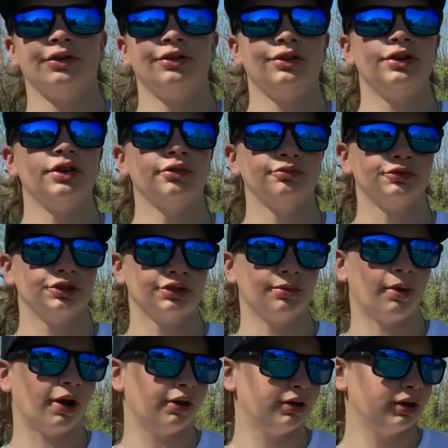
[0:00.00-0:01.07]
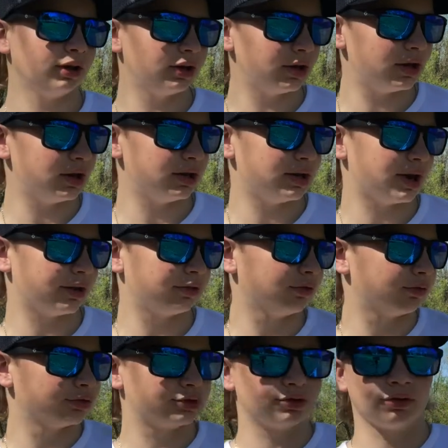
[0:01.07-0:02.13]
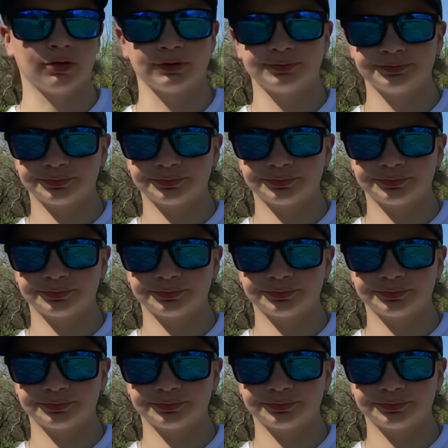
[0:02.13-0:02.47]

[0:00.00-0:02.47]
you get them just about any outdoor store.